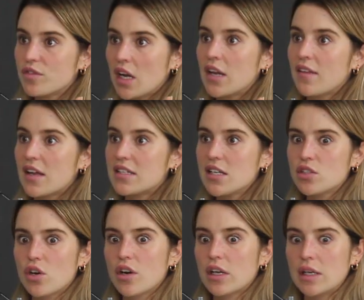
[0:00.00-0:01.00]
done in that
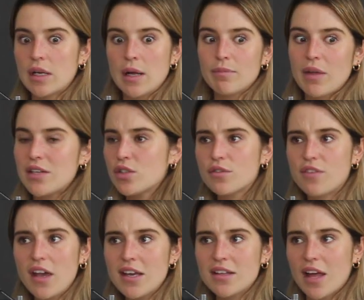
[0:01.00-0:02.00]
TikTok. And he's not
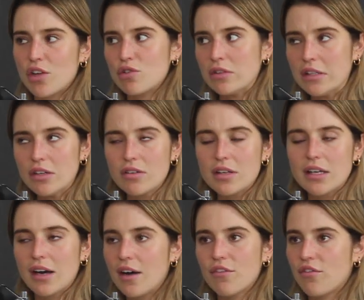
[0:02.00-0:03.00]
faking that. You literally
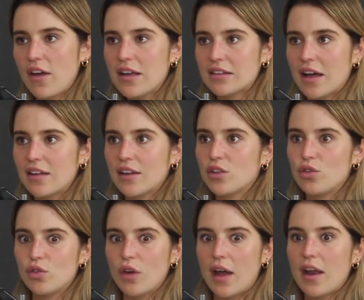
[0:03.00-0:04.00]
can't fake that. Like
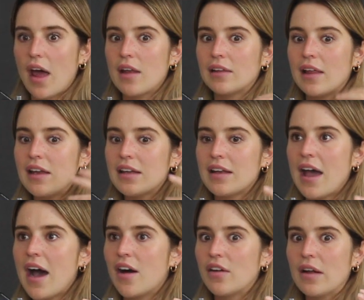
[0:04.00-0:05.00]
and letting it
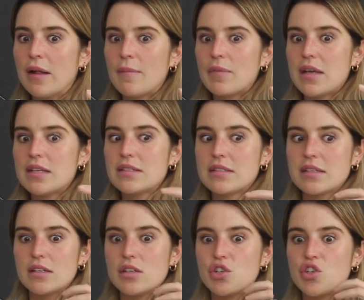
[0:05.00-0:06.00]
out is
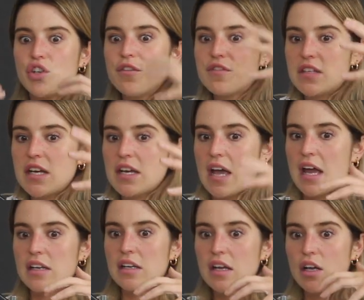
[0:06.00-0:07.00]
shifting,
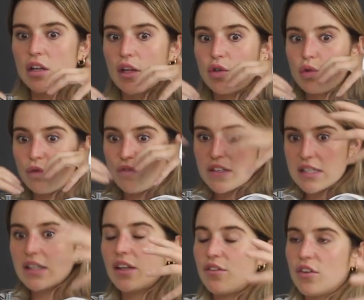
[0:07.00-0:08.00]
and like you
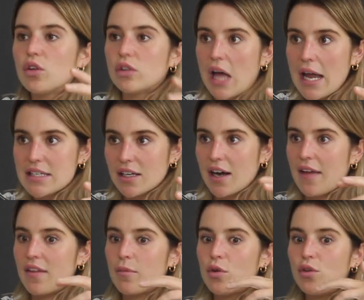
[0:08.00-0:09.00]
physically feel lighter.
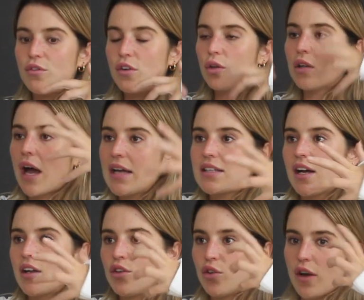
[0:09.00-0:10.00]
And then when you feel lighter
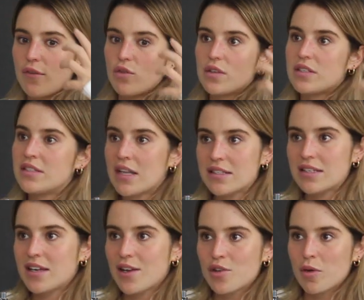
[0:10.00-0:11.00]
and you don't have all this
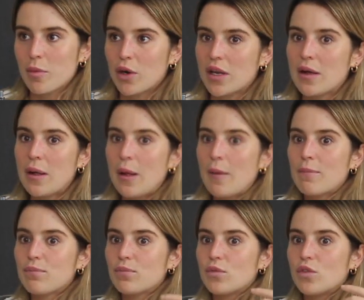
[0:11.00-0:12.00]
density in your body,
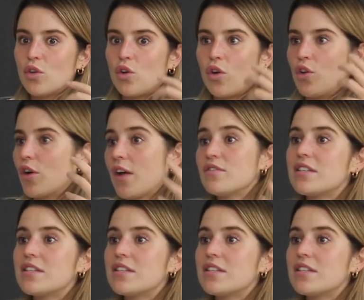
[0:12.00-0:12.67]
you don't have